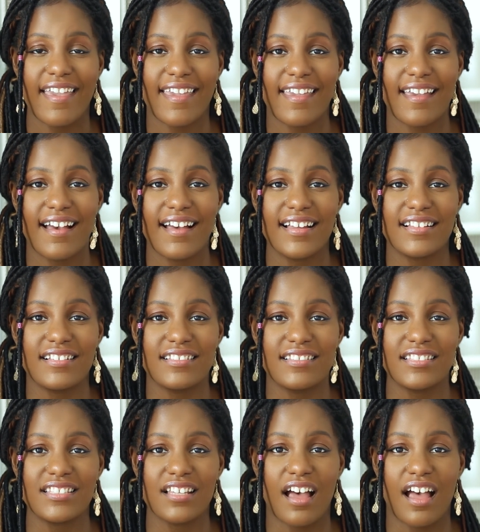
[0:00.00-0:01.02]

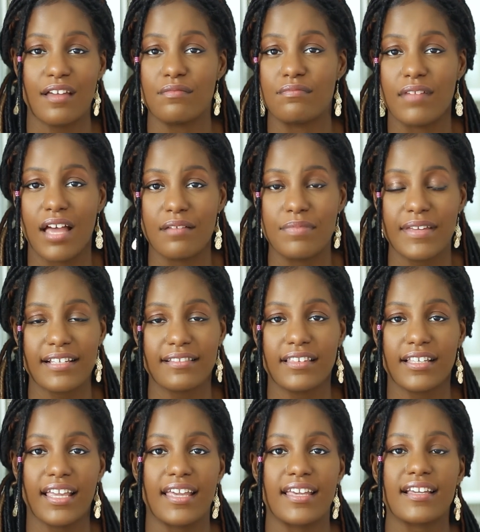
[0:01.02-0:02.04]
and I baked
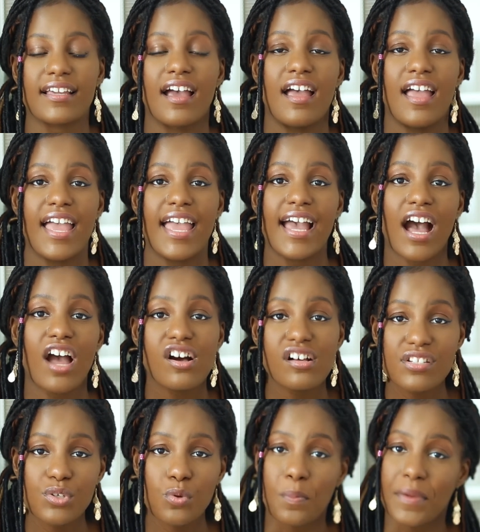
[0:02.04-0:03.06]
the cake. I
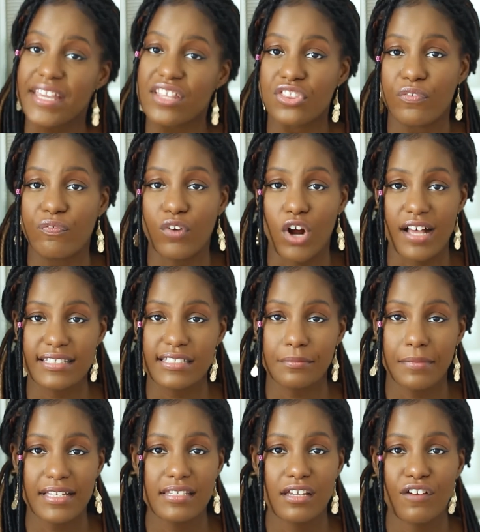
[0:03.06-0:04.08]
also made the frosting
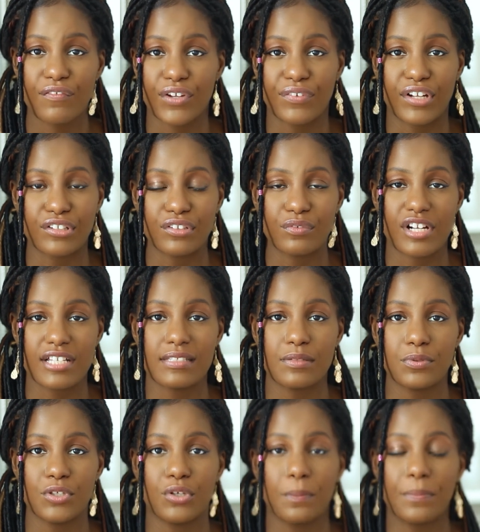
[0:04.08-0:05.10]
myself. I found a
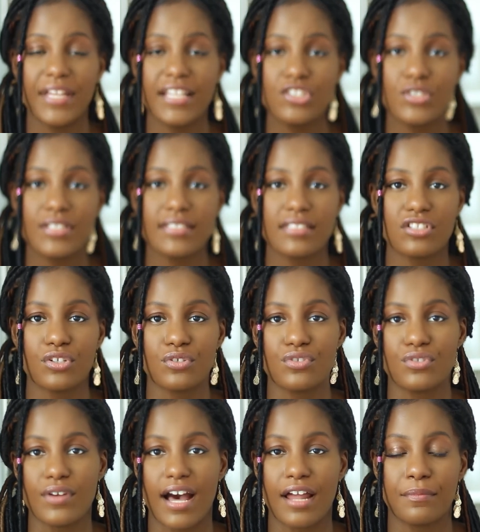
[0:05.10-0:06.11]
recipe on Pinterest. It
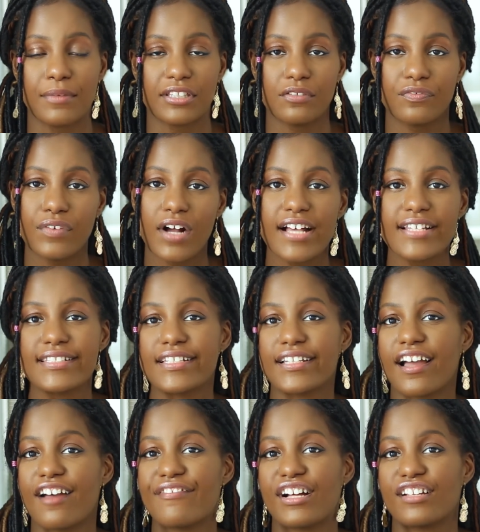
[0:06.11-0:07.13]
tells you how to make the
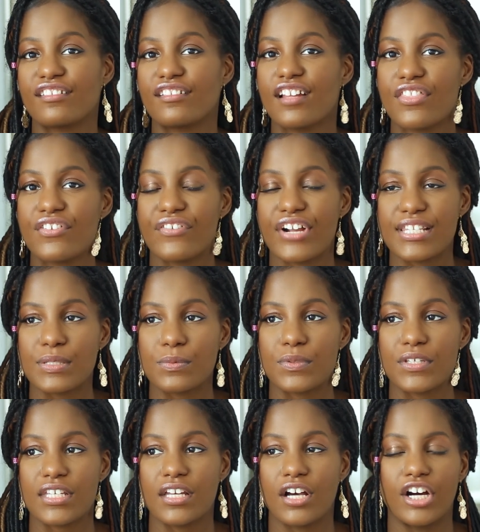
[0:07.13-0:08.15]
frosting. I found another
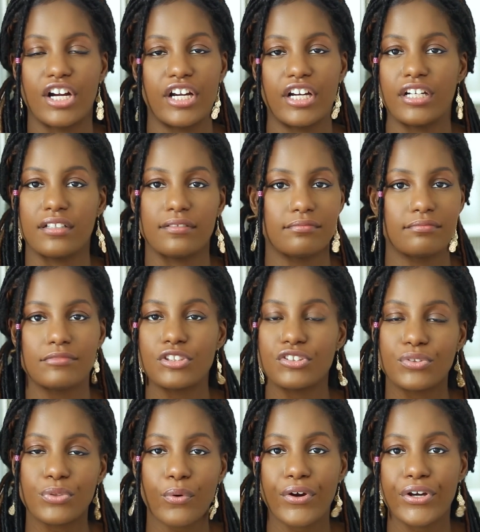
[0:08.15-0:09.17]
recipe or
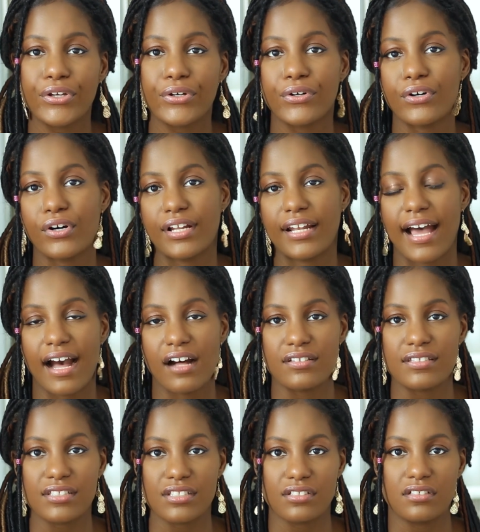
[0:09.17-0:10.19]
tutorial on how
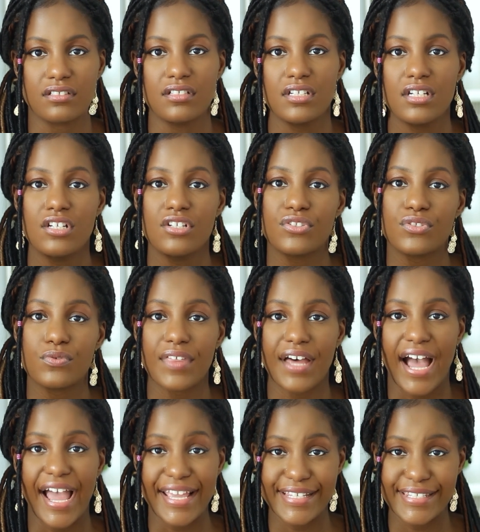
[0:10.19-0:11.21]
to do
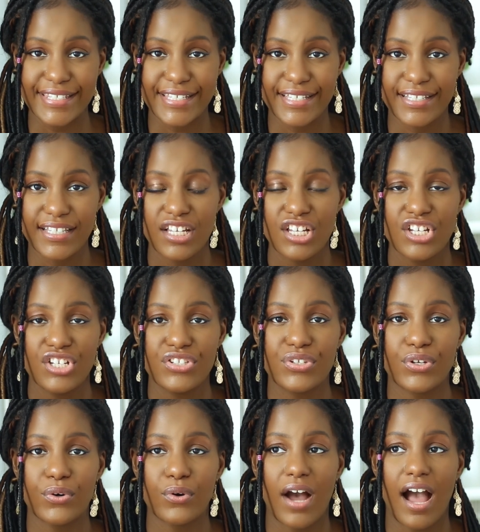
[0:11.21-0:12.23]
the icing.
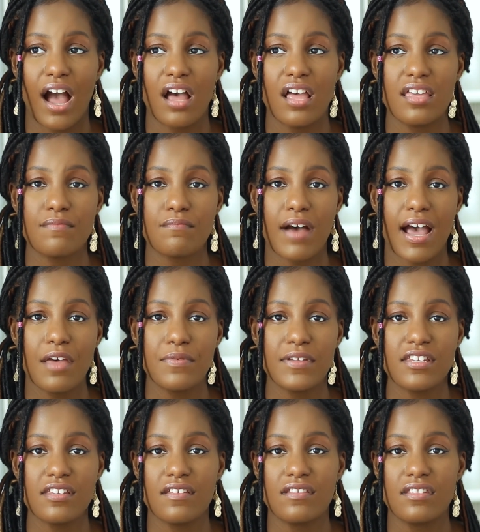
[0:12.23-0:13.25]
So in my
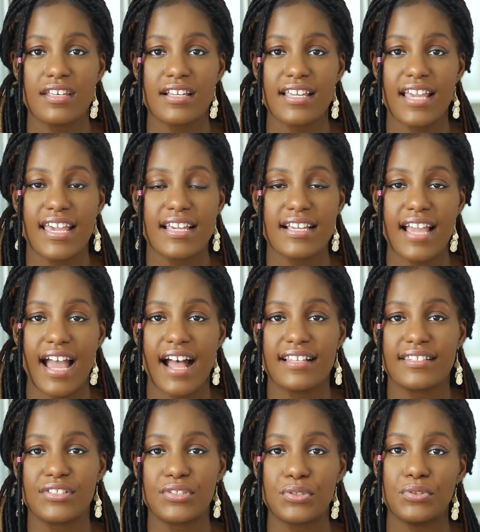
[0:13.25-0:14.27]
opinion, the cake
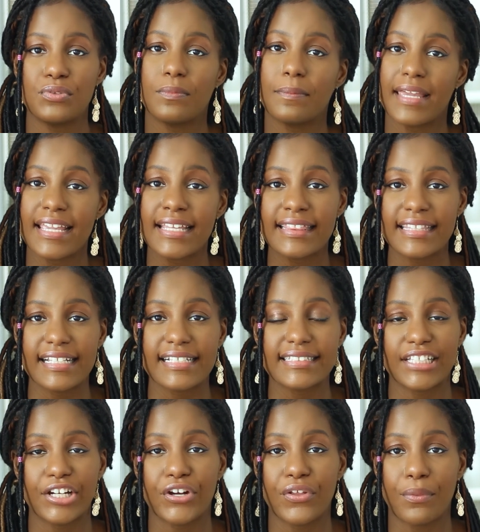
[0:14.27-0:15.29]
has 2 main things
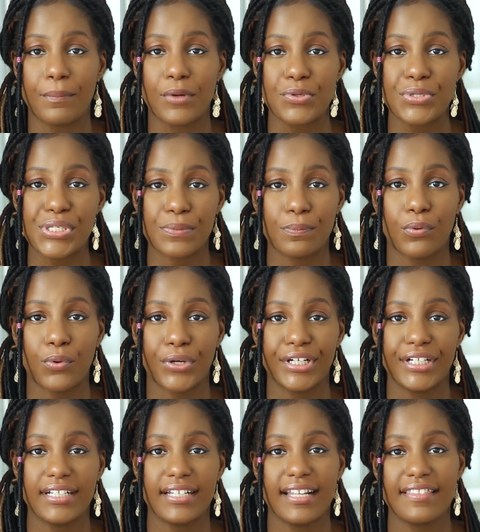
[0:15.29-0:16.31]
that are the most
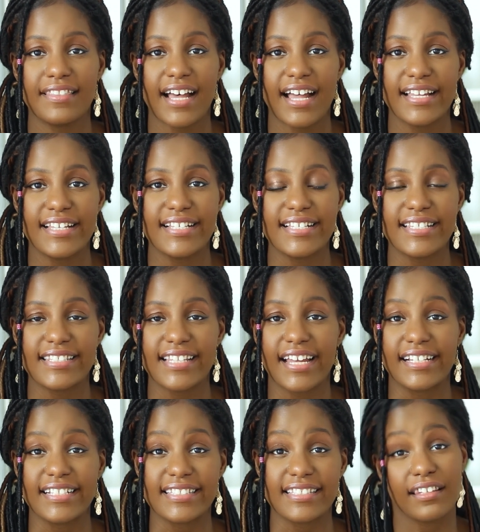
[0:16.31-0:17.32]
important. That is
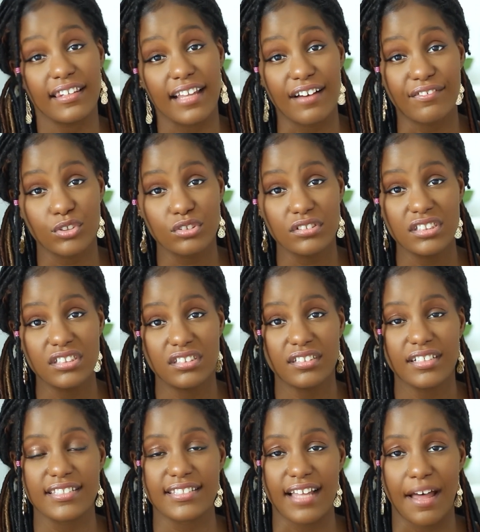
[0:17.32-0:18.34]
that it's leveled,
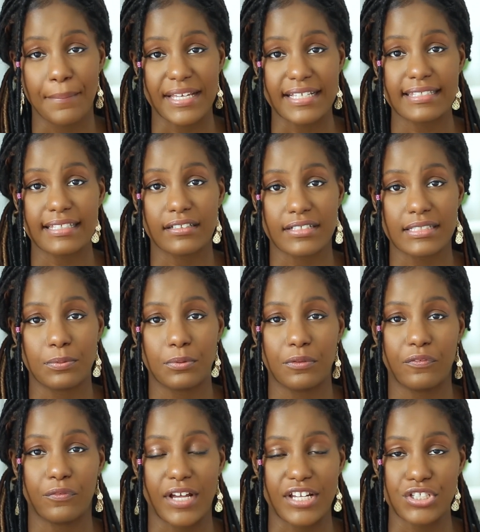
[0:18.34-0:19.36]
because that makes it look
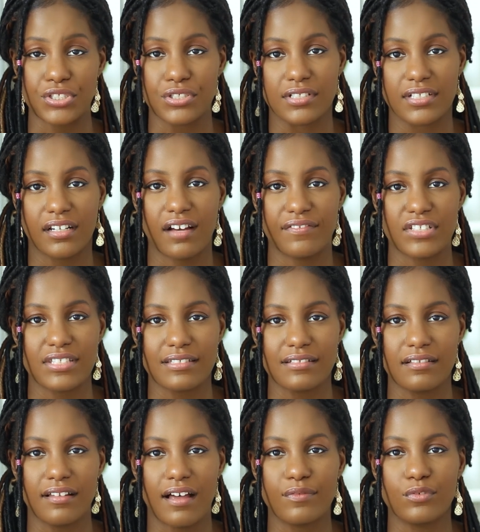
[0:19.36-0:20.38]
professional, and
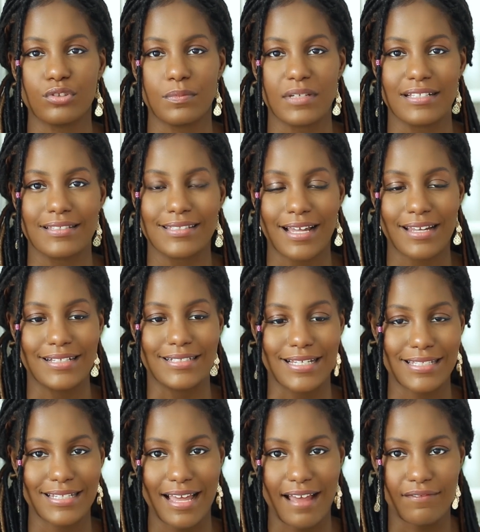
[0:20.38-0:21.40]
obviously leveled means that it
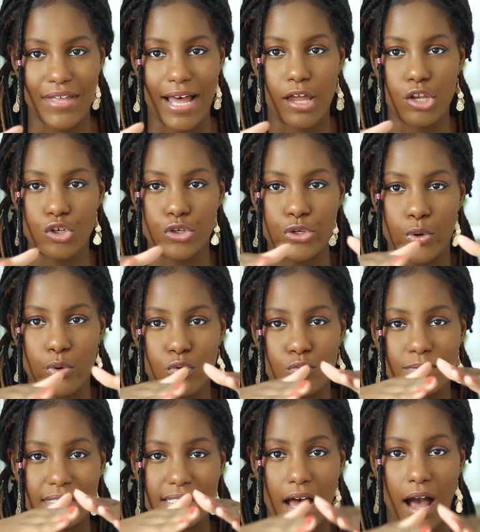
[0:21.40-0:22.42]
doesn't have that
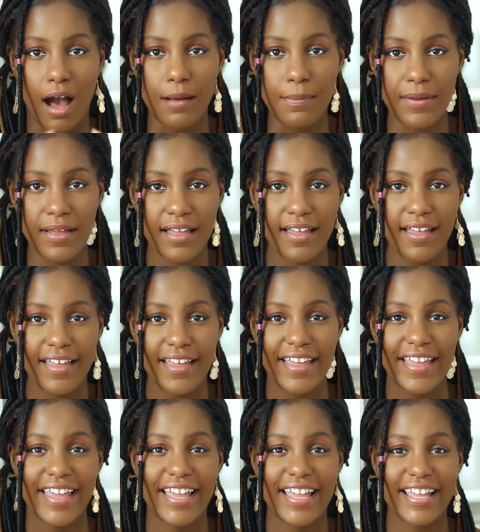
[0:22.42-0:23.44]
dome top.
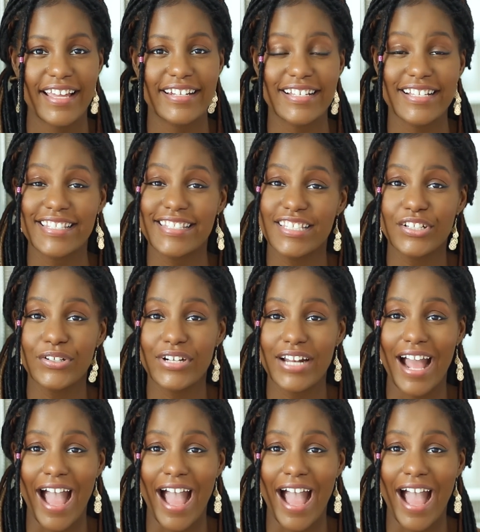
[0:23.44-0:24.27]
And a secret